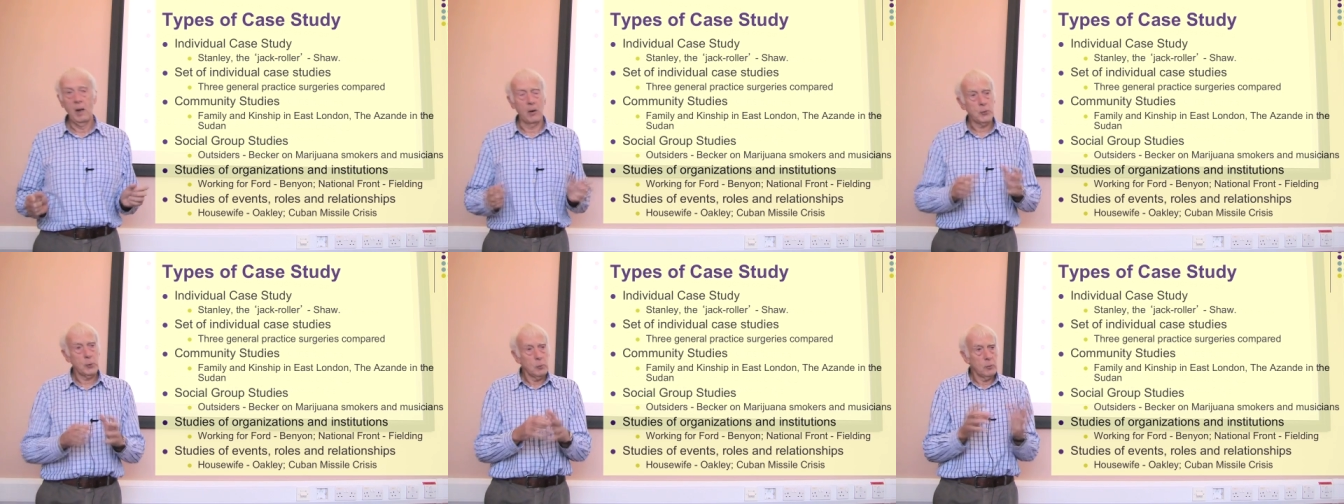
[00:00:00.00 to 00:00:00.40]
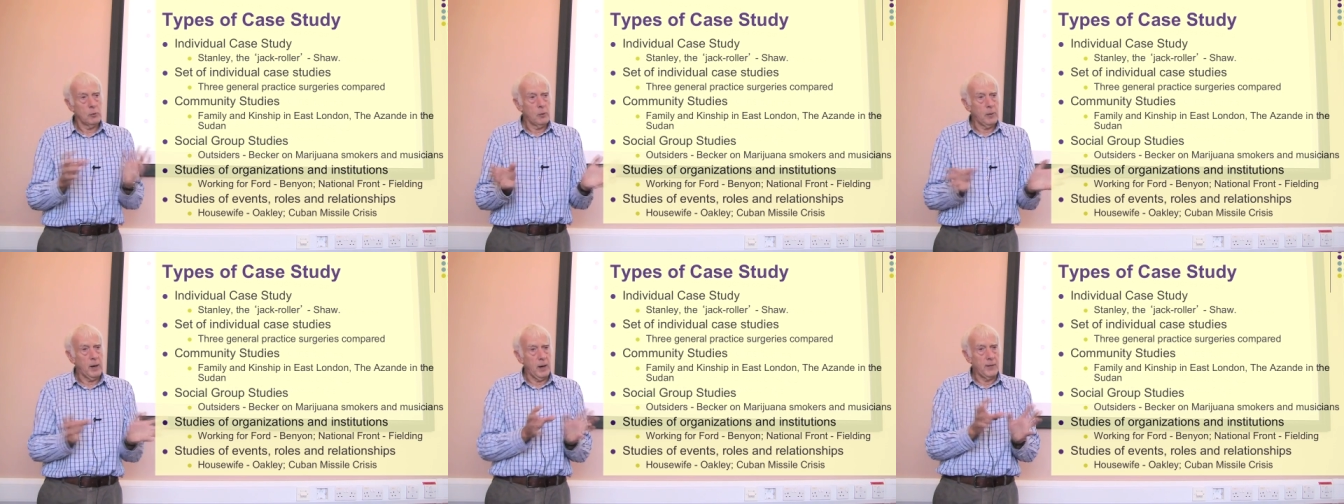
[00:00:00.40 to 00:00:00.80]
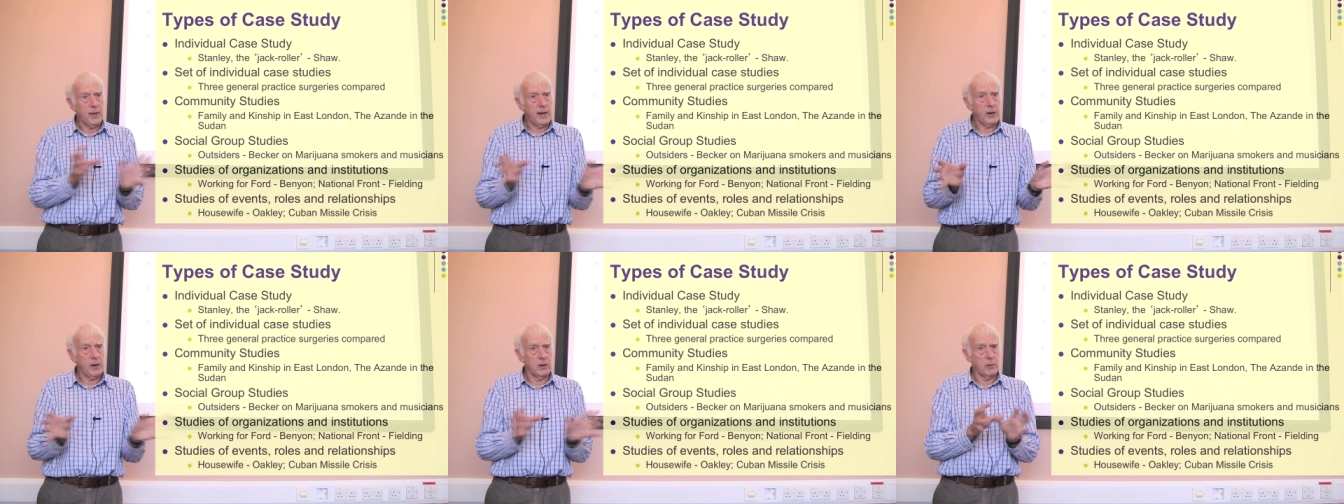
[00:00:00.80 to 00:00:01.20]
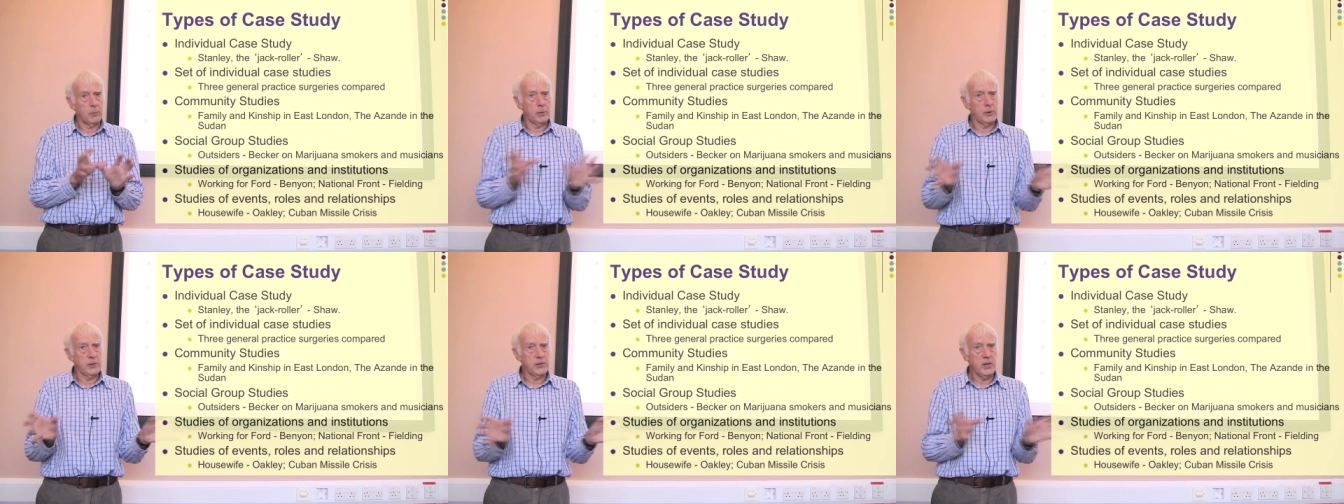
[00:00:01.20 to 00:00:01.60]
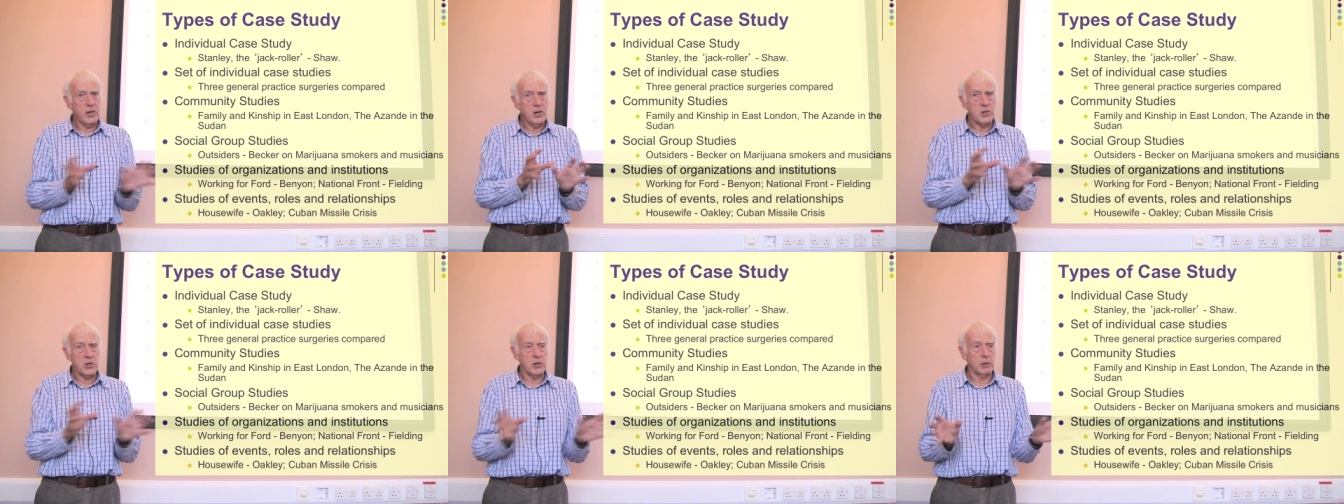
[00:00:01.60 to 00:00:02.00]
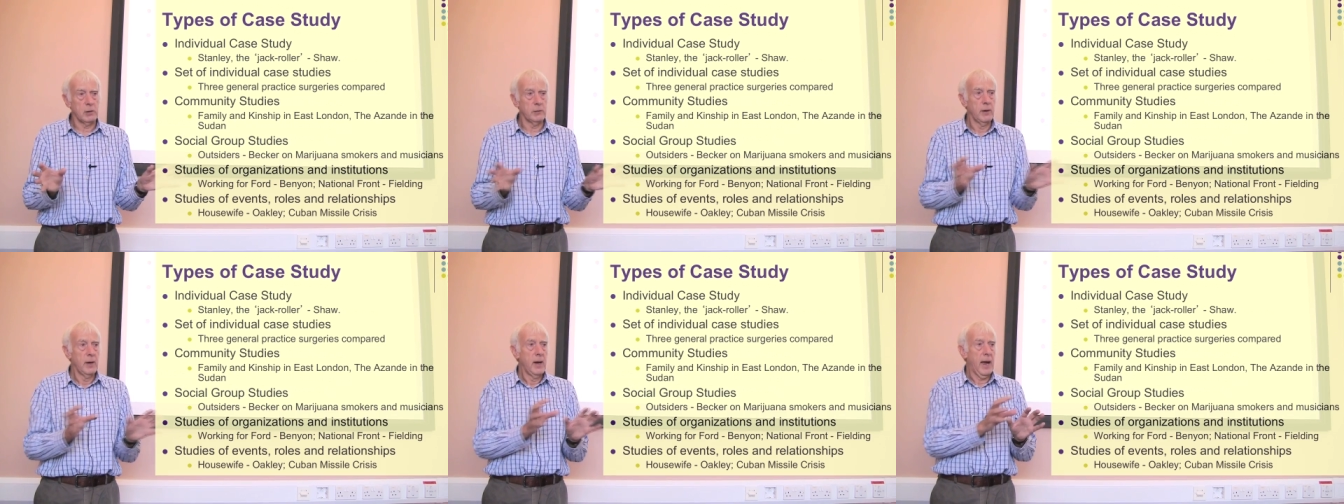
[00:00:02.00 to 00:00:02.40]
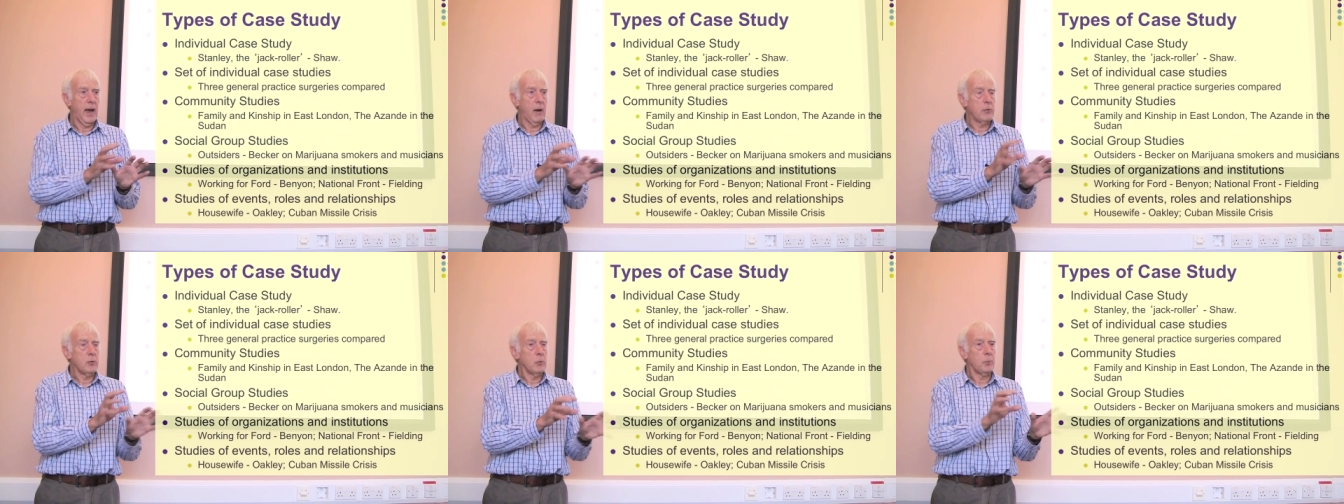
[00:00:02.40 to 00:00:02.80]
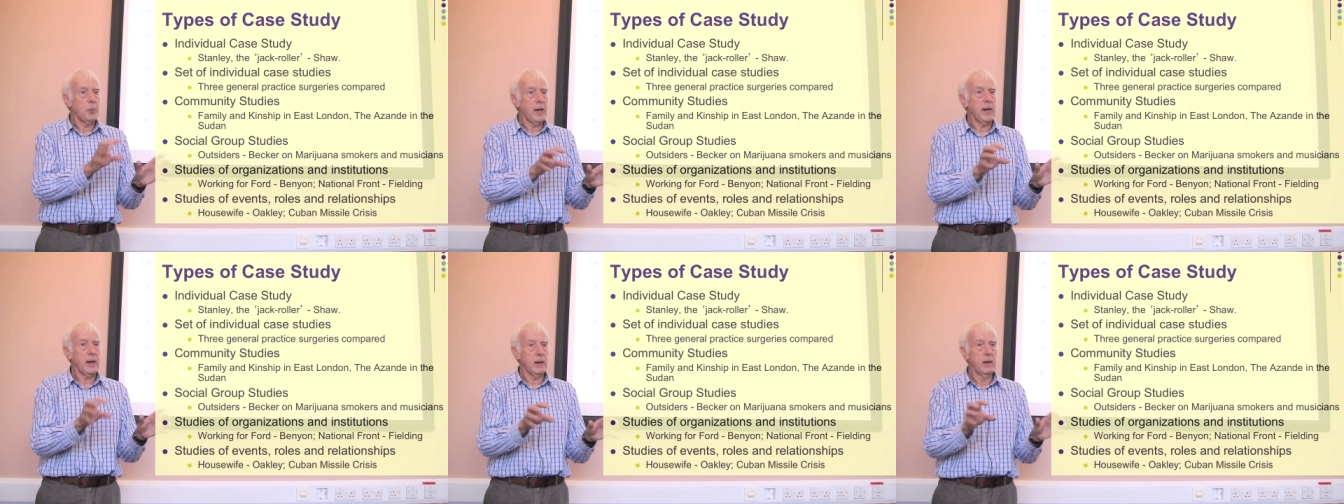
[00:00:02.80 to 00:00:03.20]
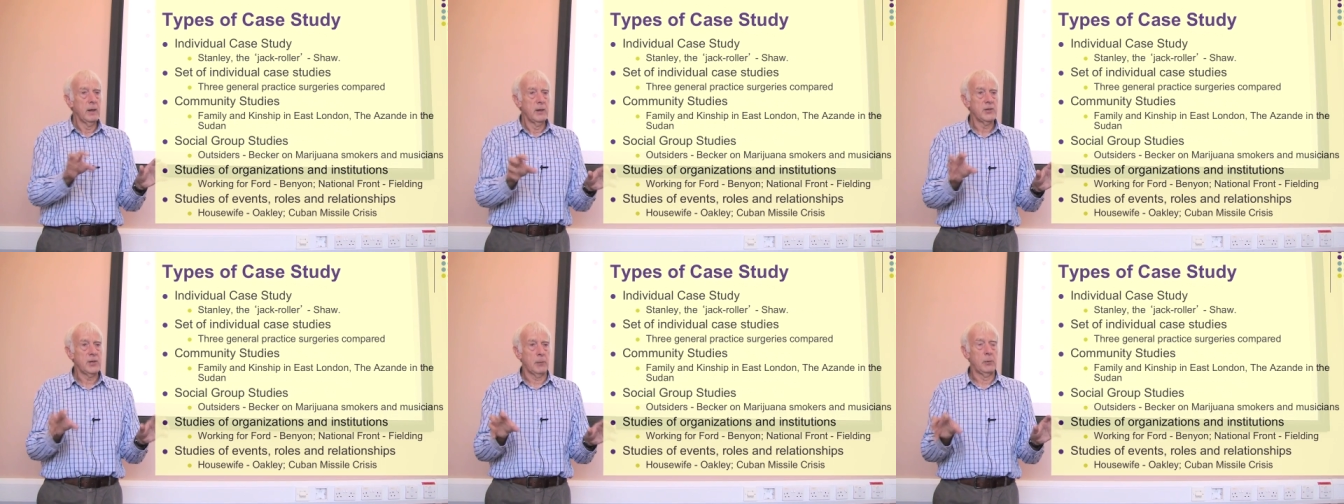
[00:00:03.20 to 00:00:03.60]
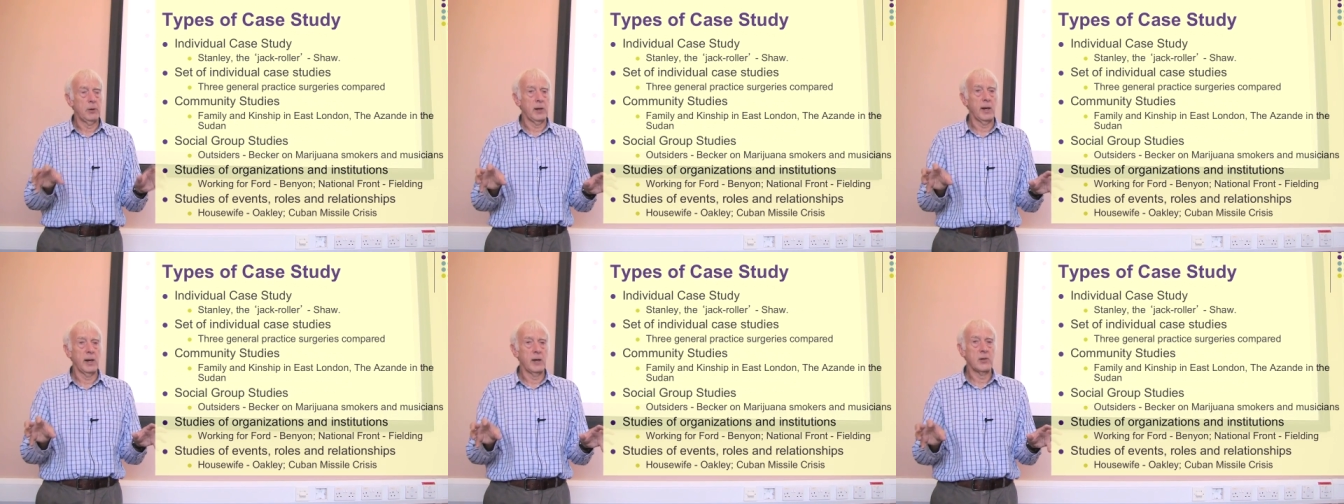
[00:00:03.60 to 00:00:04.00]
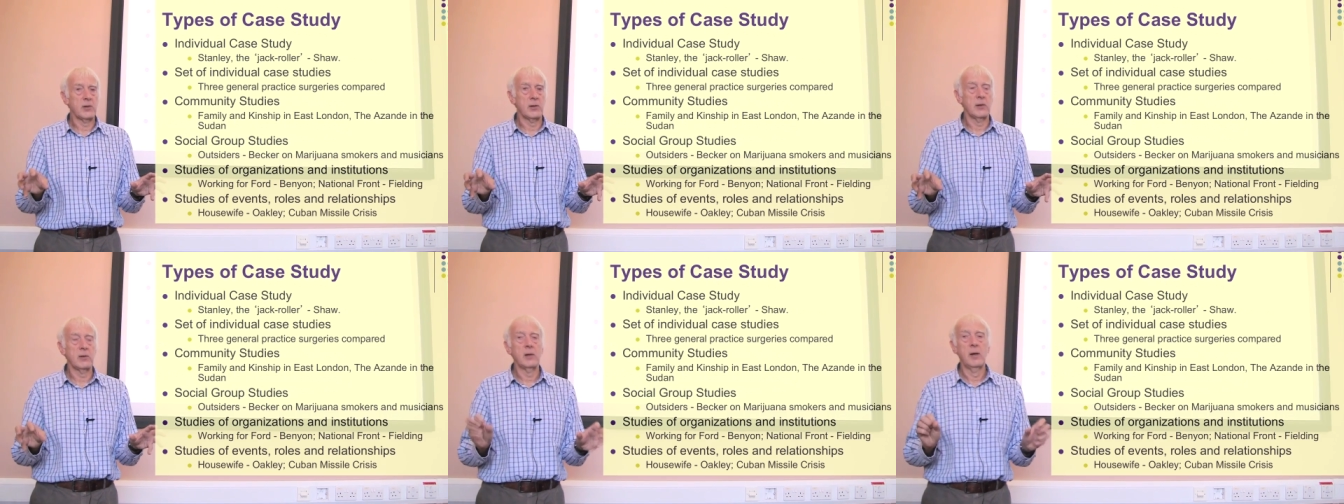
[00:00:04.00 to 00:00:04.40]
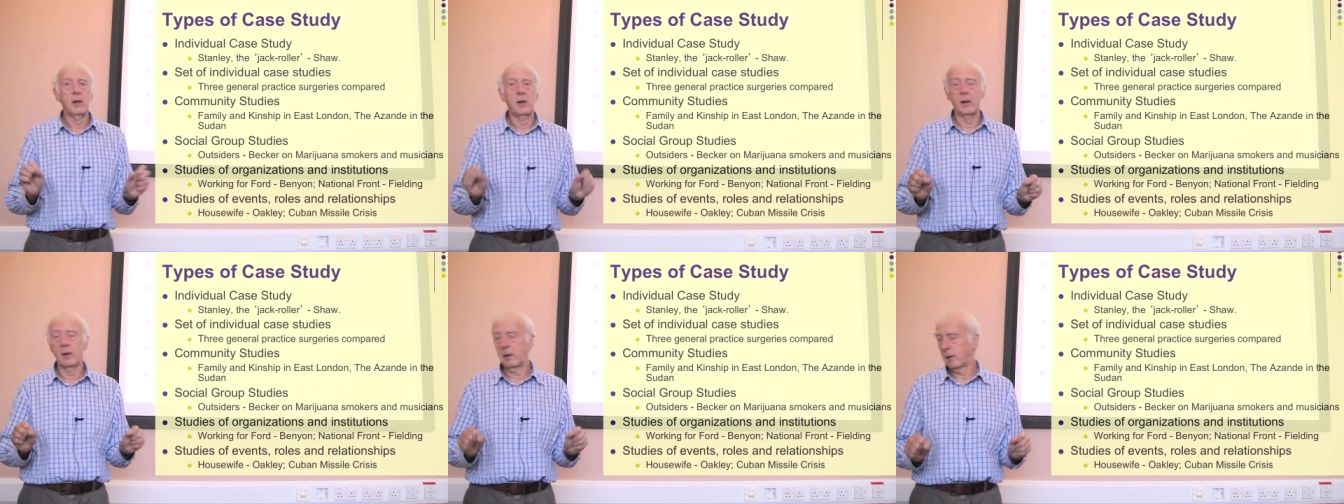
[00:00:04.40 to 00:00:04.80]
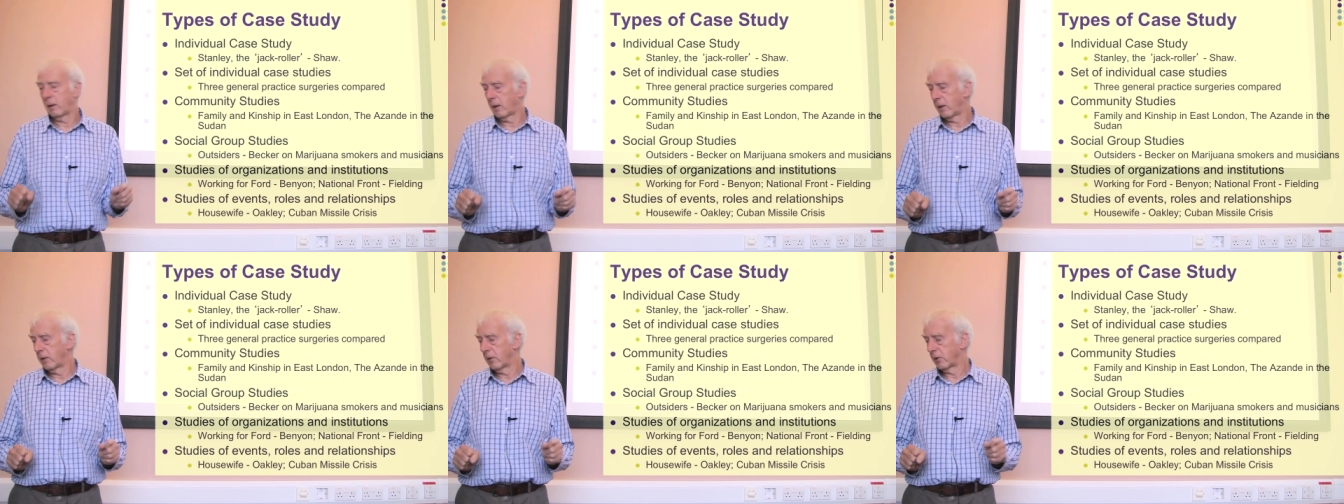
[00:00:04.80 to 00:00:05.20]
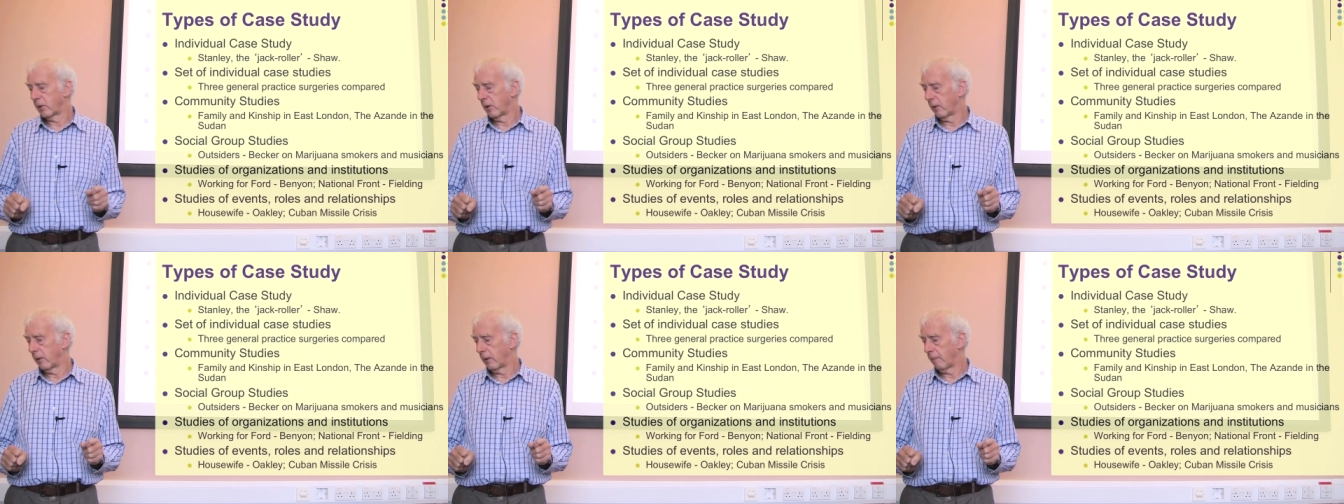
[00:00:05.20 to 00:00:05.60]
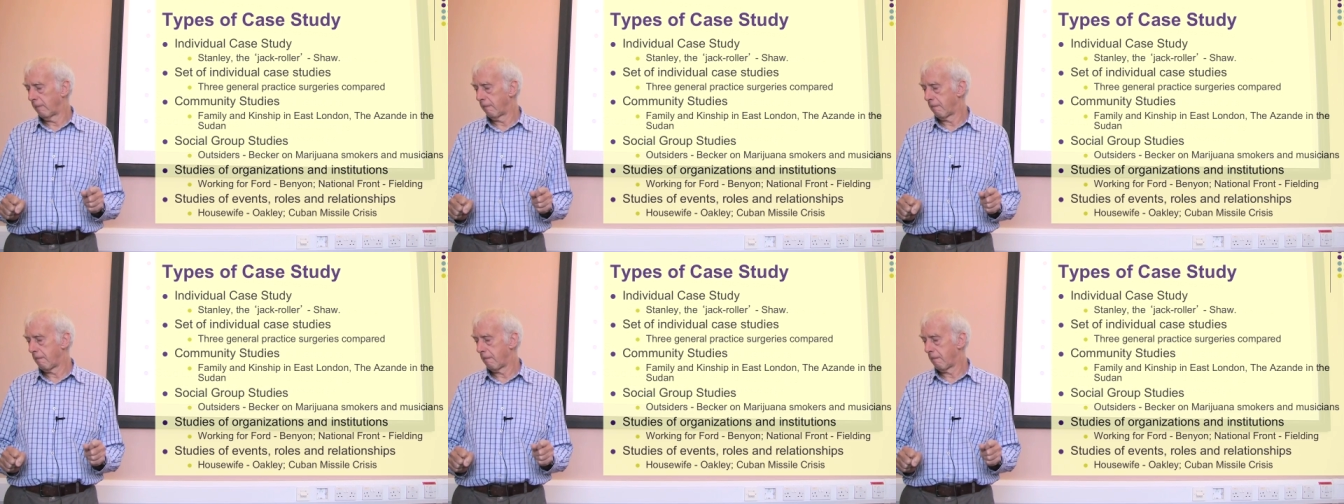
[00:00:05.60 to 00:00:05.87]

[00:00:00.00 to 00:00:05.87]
I'll talk more about that kind of procedure of how you pick separate cases in a later slide.